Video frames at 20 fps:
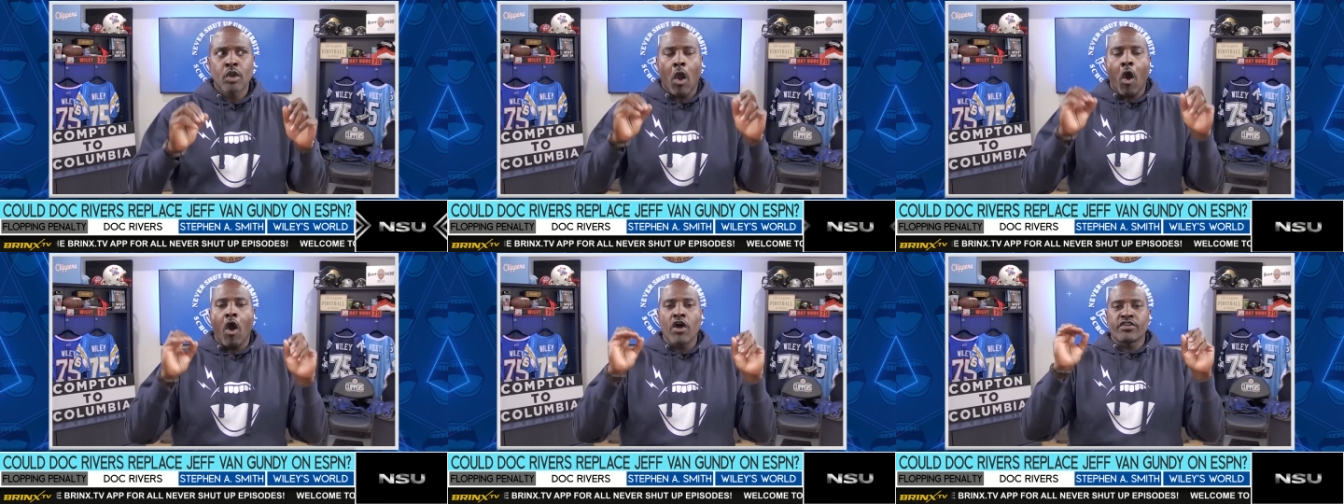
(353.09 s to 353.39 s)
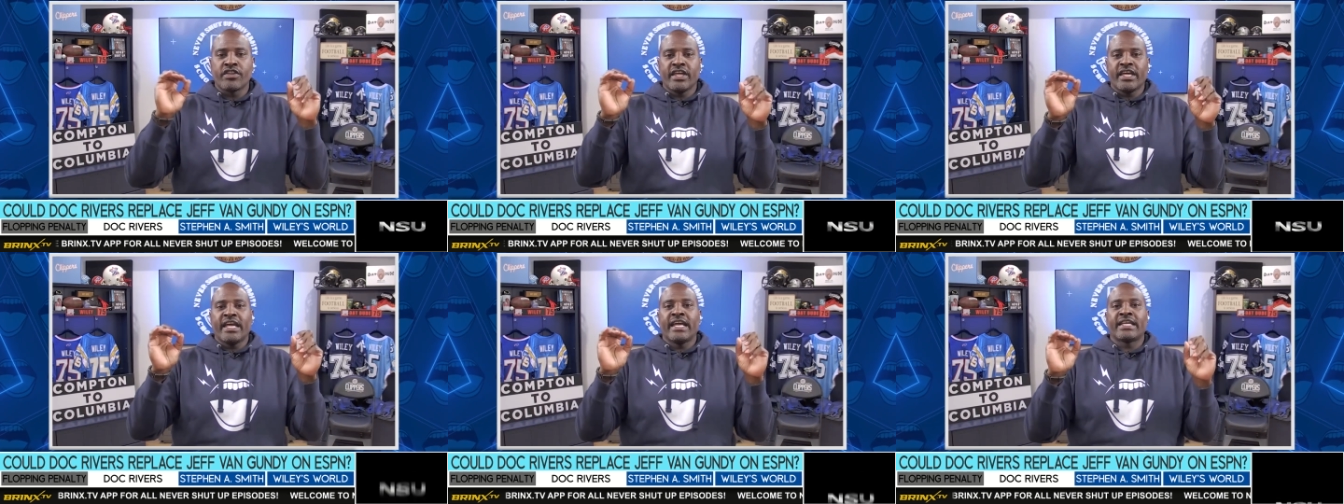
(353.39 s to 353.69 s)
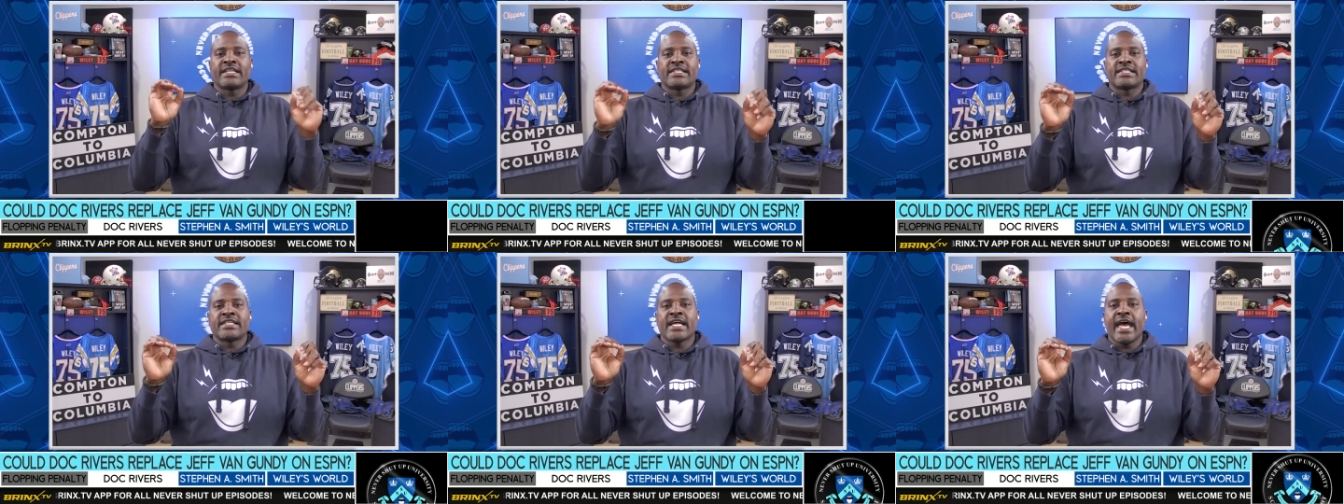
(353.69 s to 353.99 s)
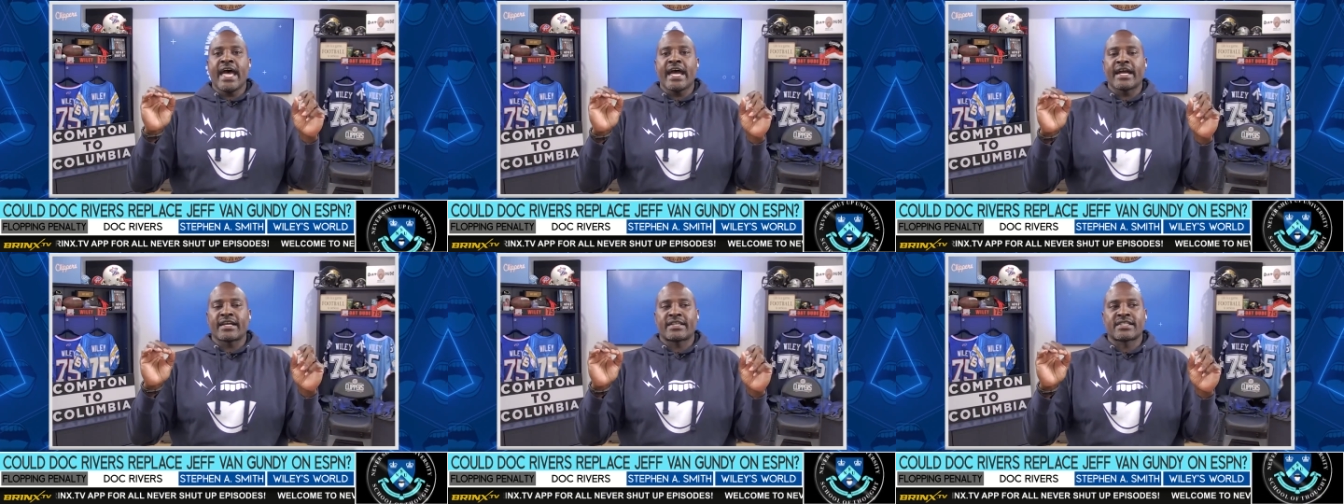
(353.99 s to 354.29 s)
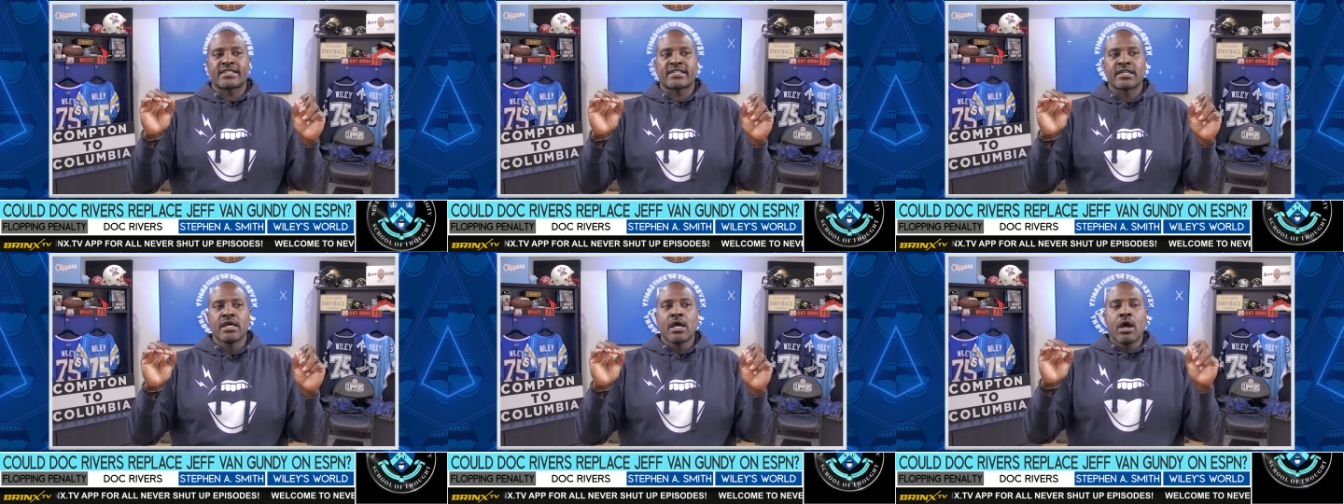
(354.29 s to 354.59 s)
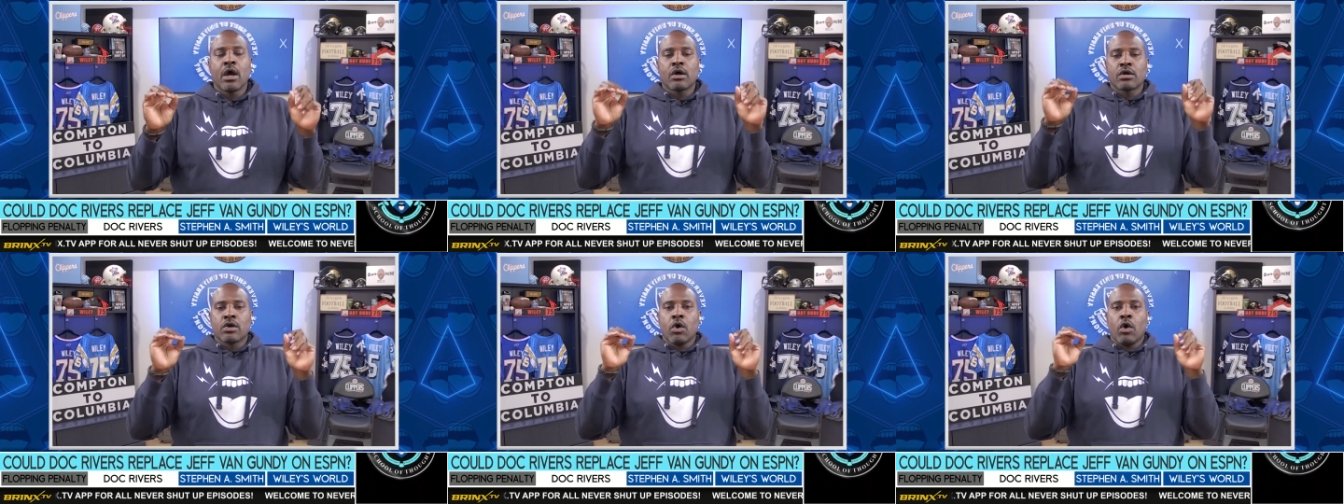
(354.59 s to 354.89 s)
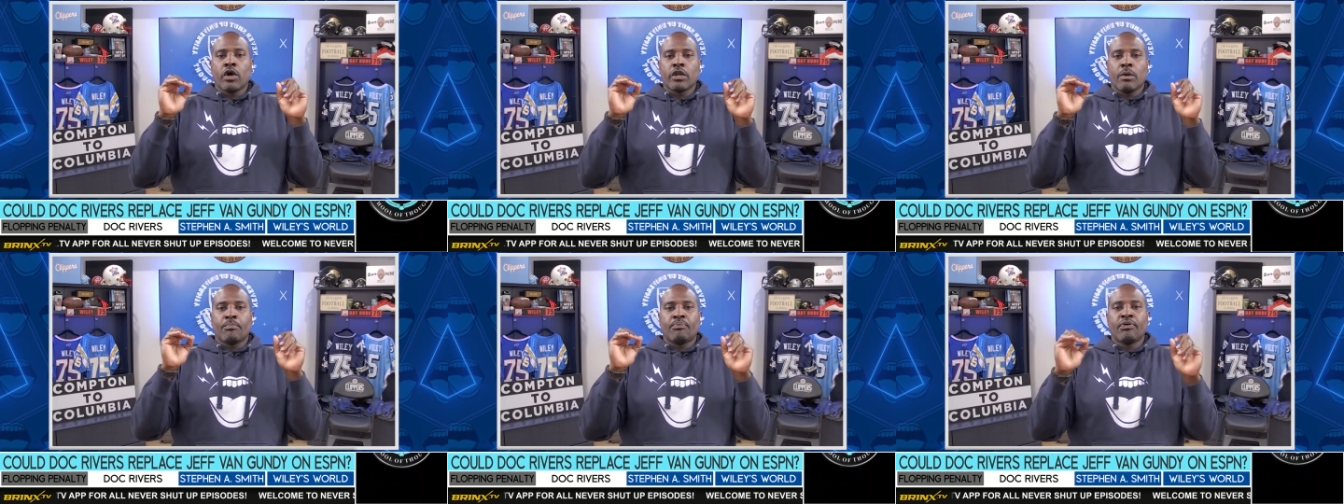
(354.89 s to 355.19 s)
are the execs
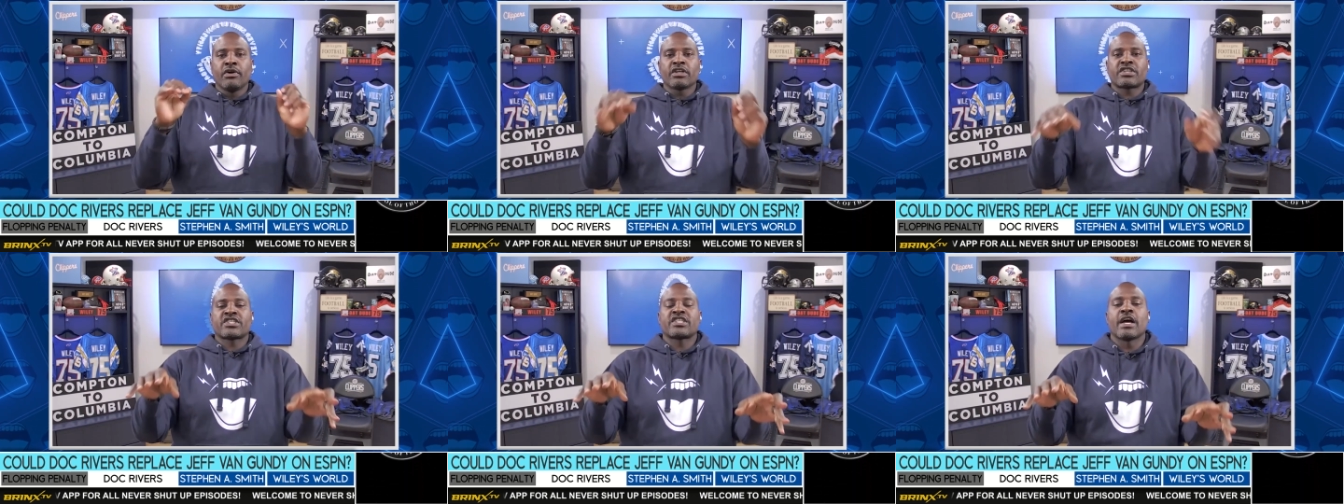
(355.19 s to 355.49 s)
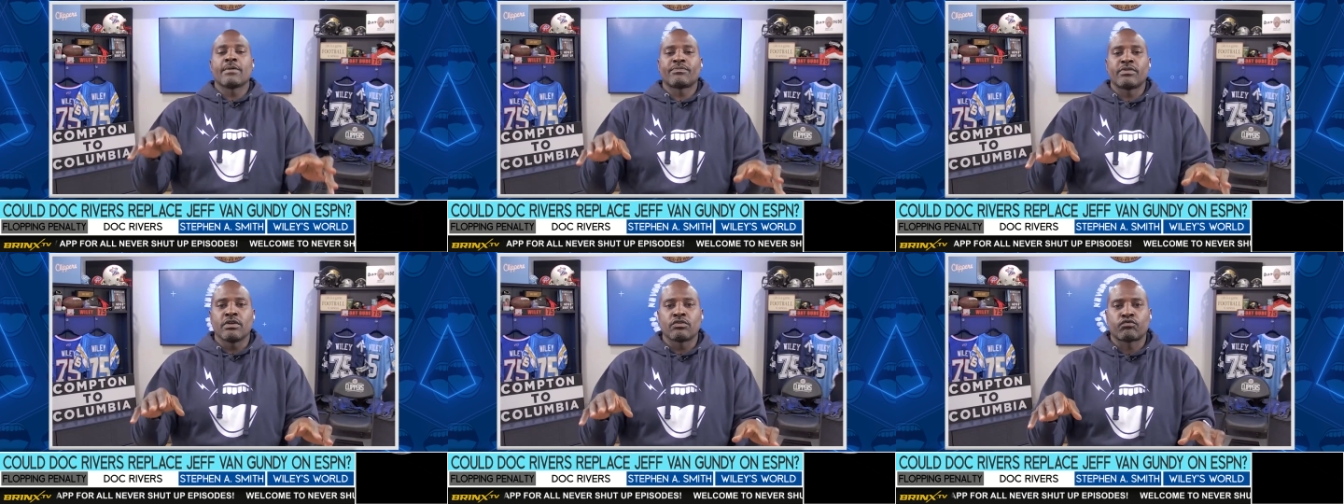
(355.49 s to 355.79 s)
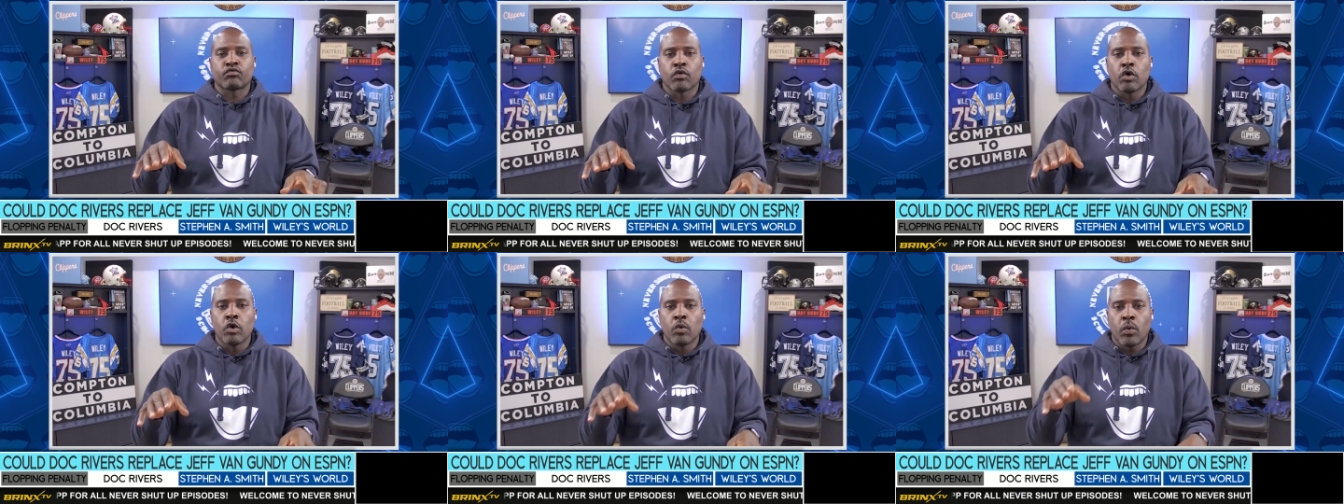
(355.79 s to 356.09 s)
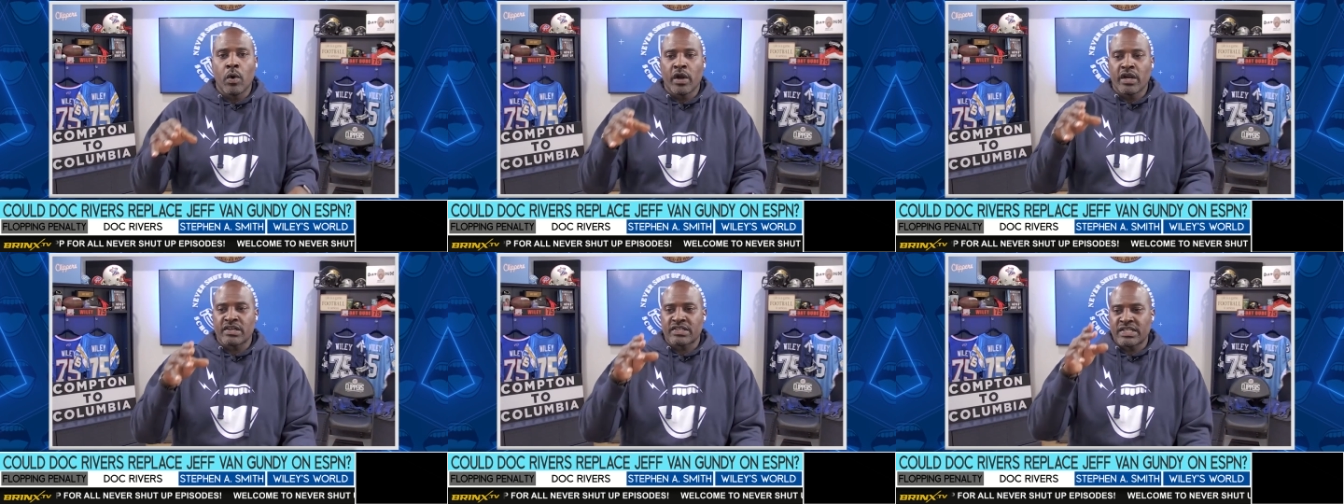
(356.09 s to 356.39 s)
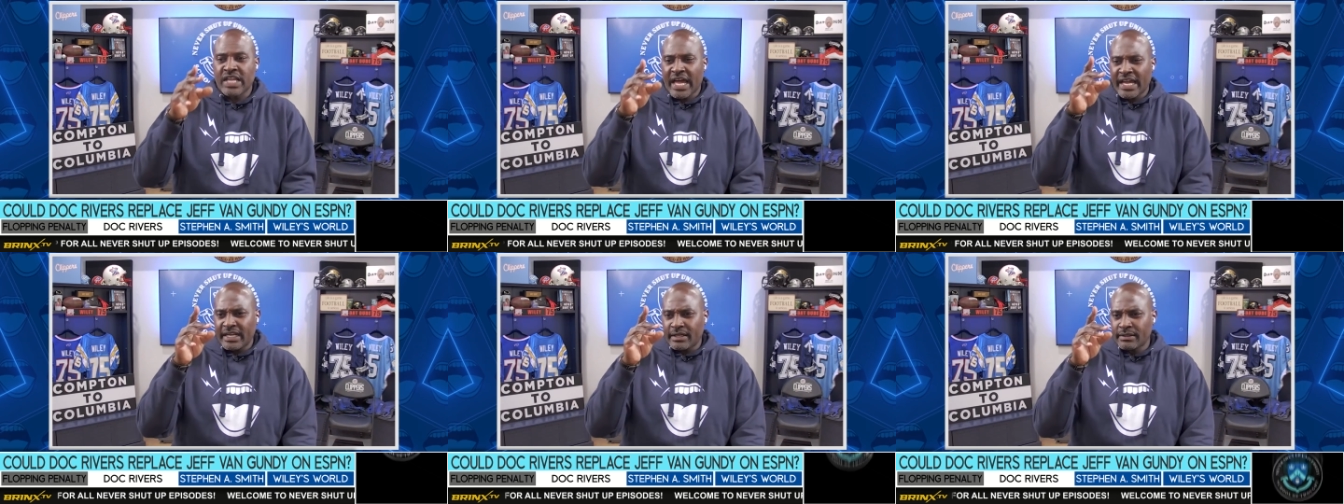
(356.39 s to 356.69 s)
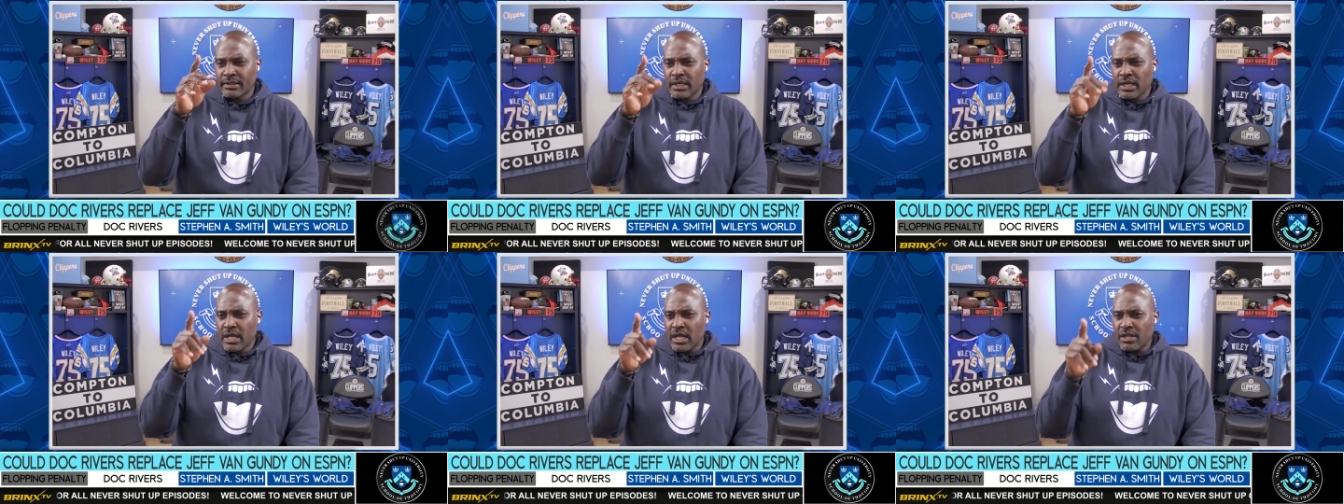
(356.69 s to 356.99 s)
going to push something through where it's like